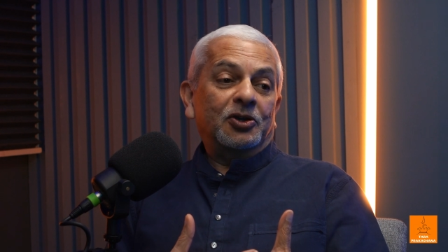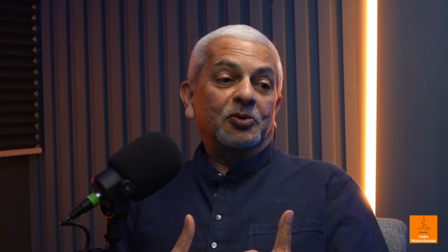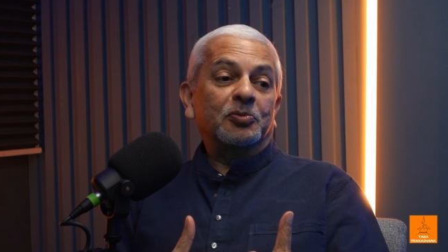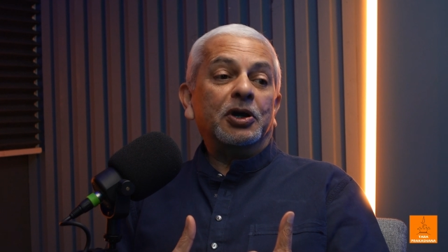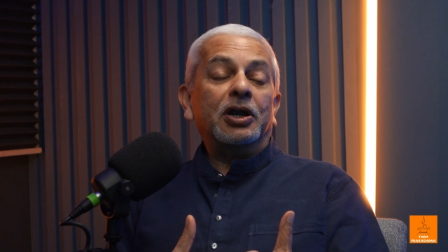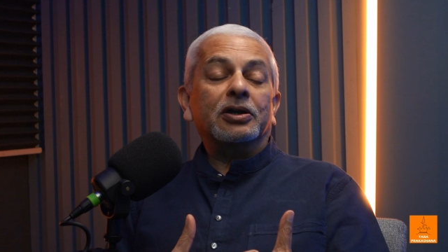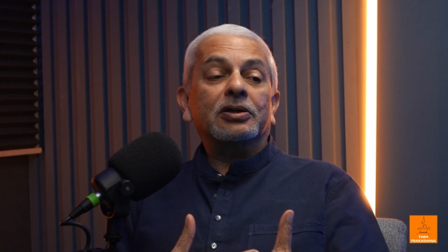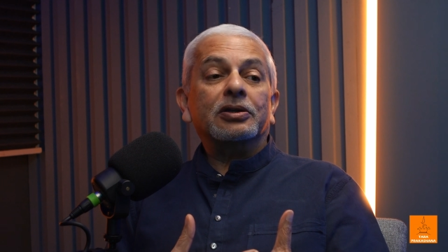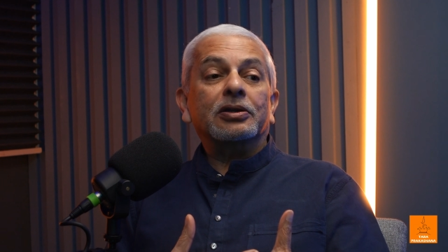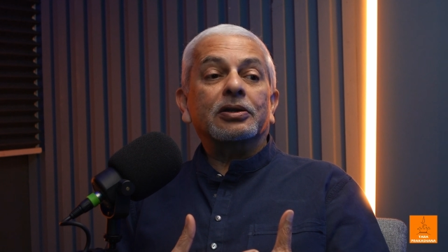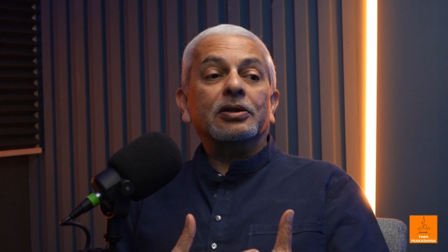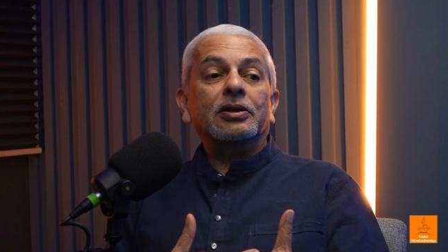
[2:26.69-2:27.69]
But
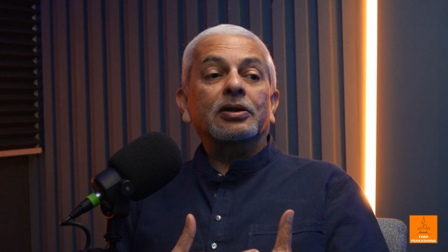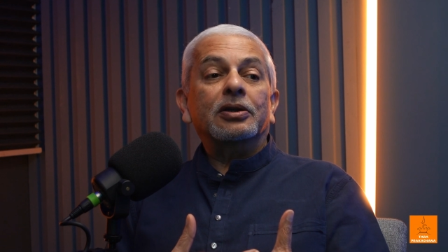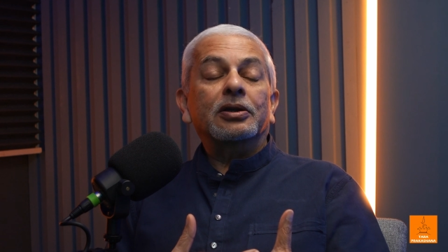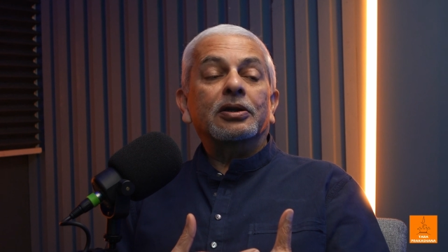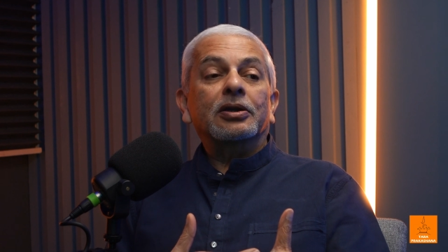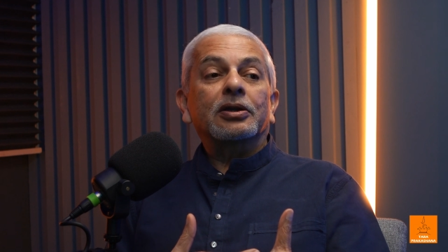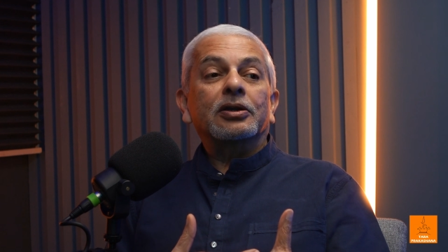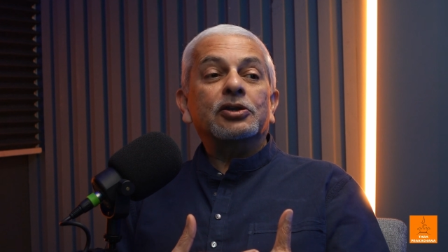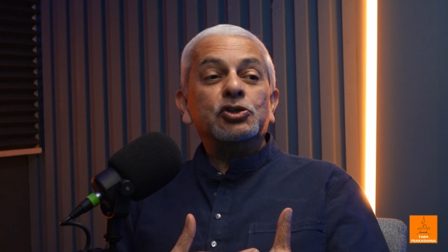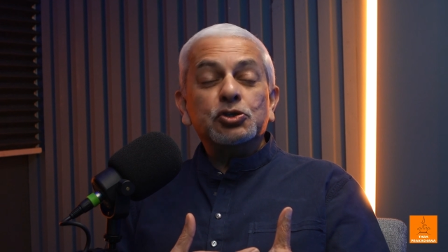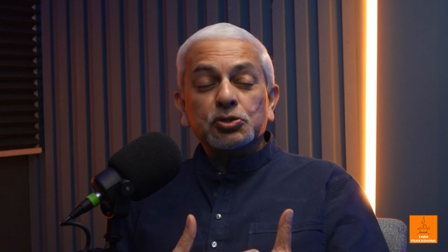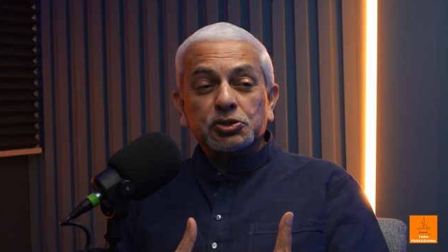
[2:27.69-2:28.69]

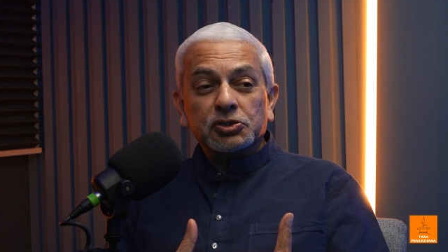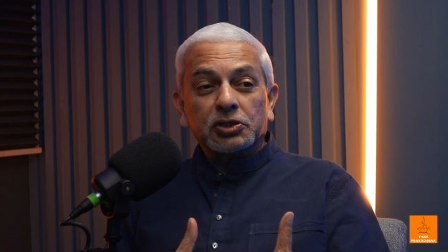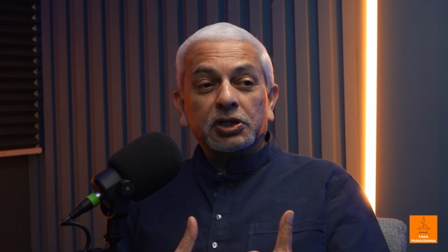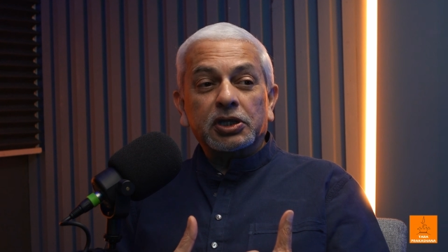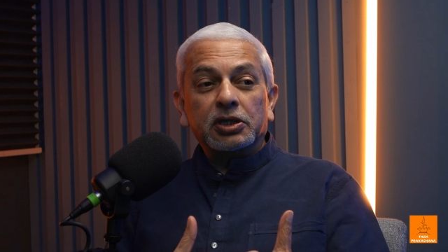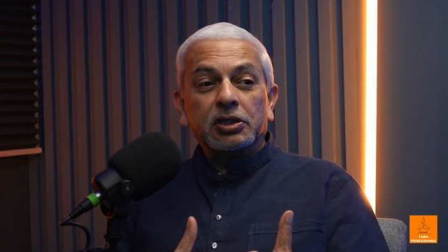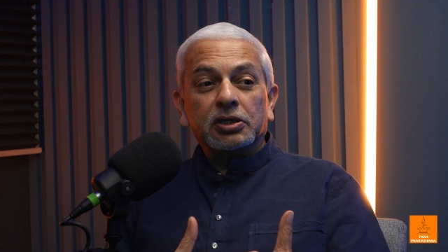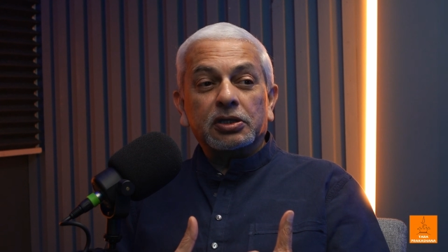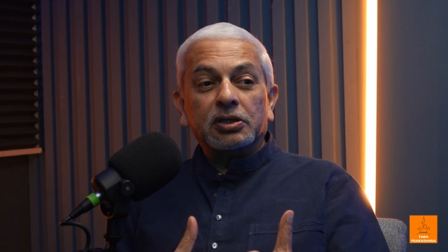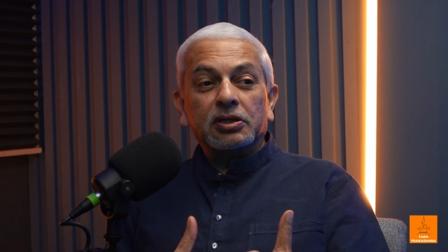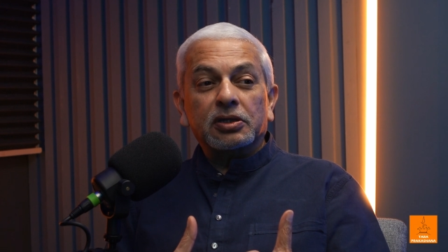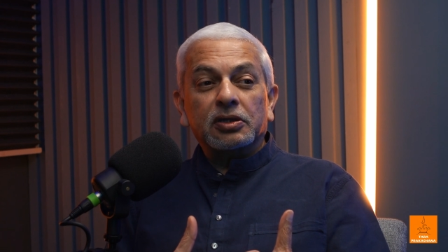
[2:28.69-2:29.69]
usually
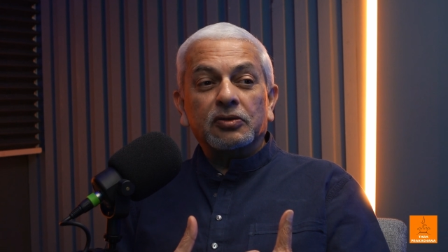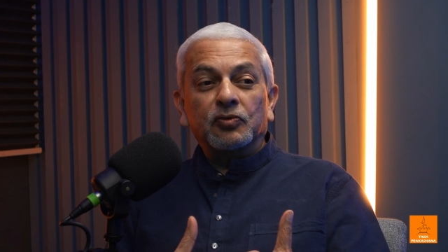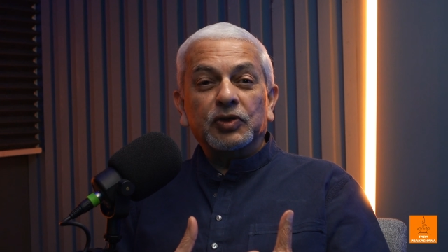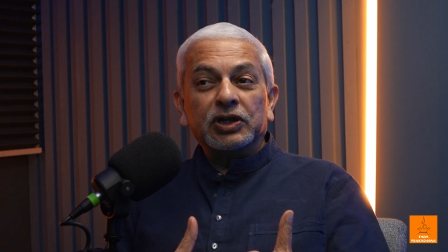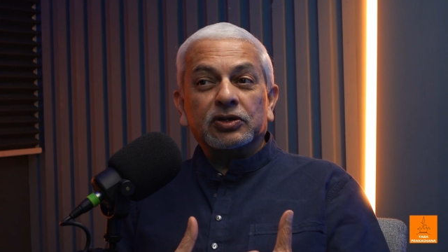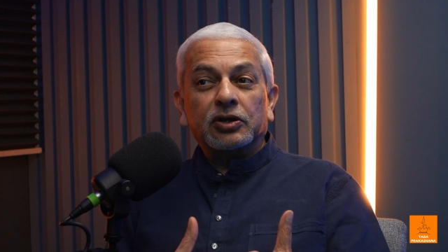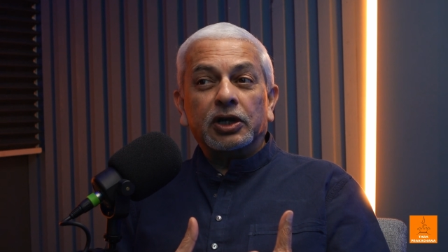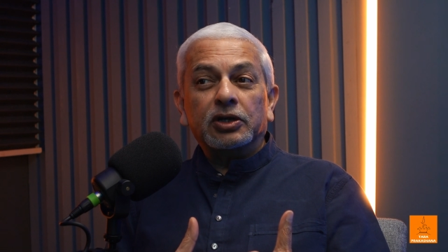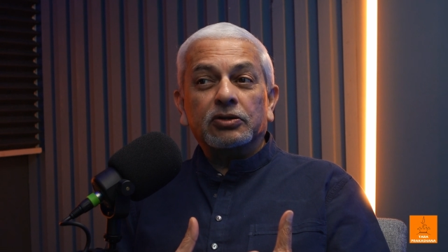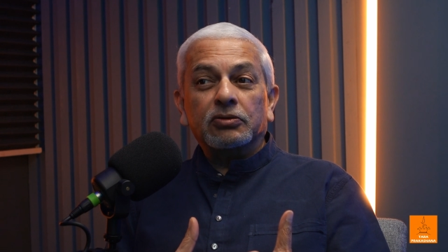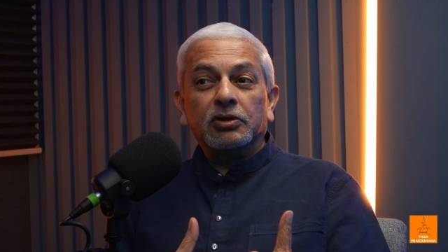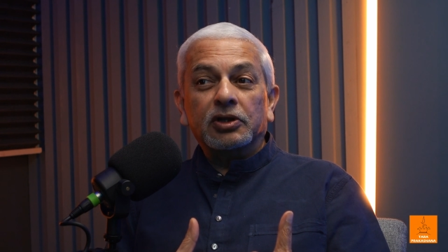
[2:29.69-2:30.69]
we try
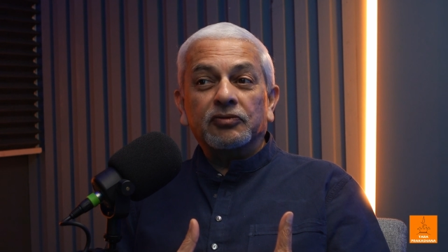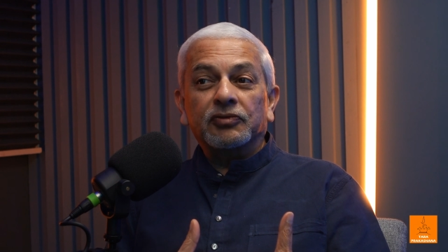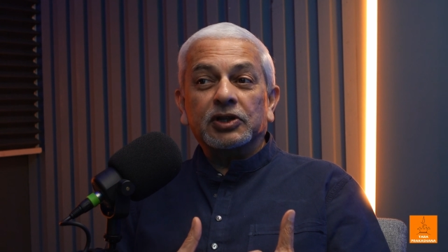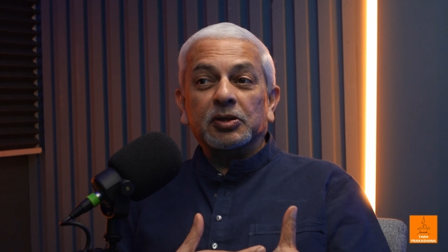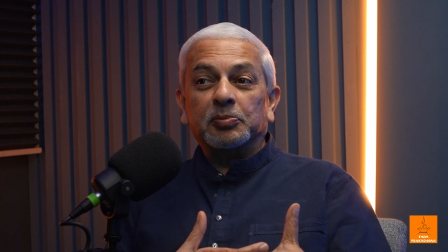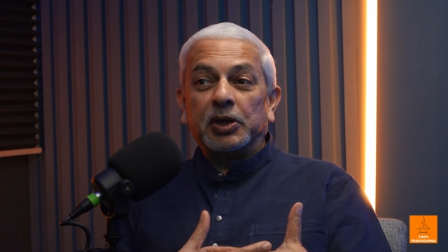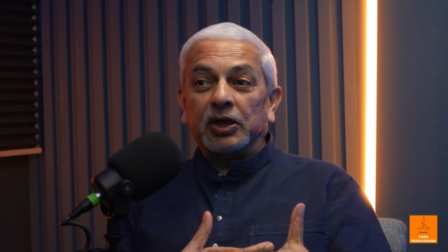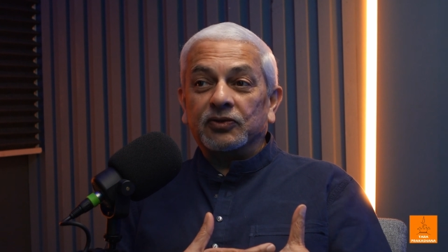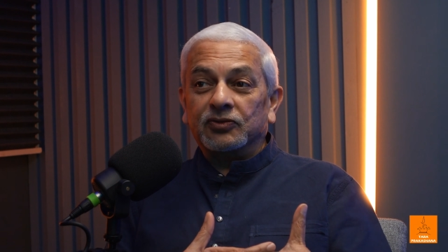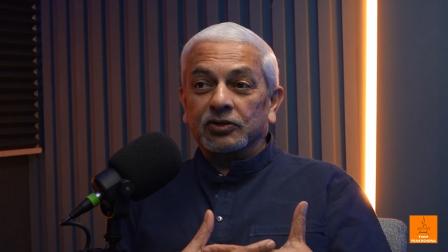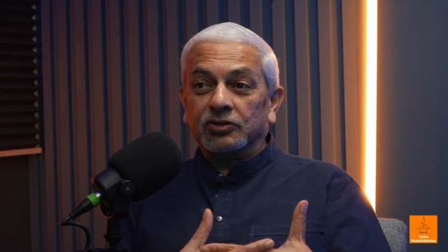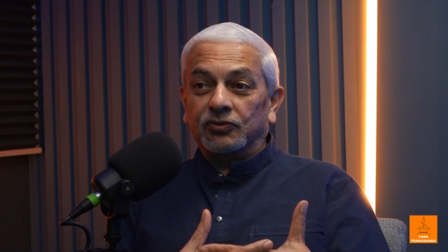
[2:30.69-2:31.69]
to live in the
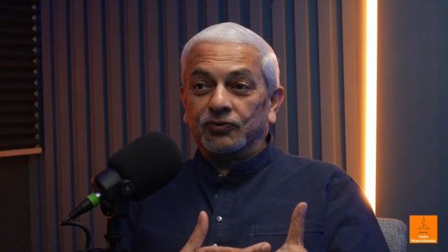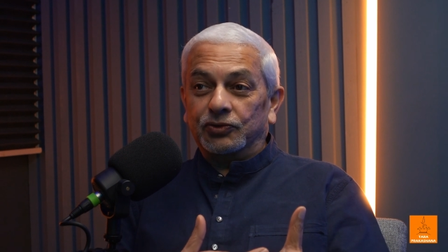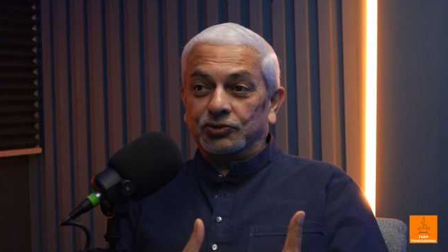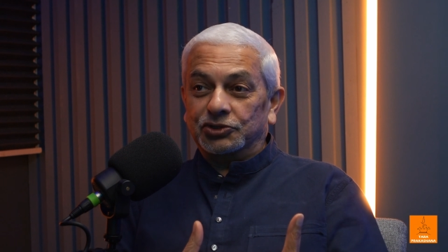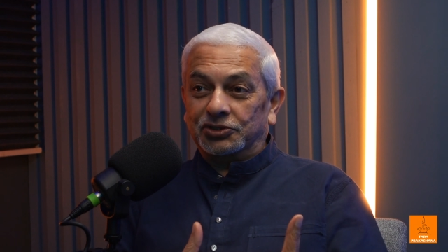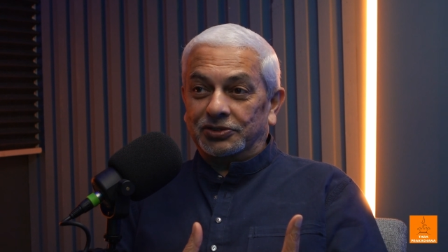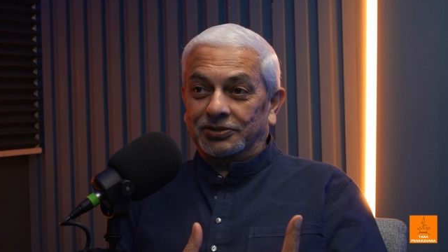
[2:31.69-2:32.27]
past and the future,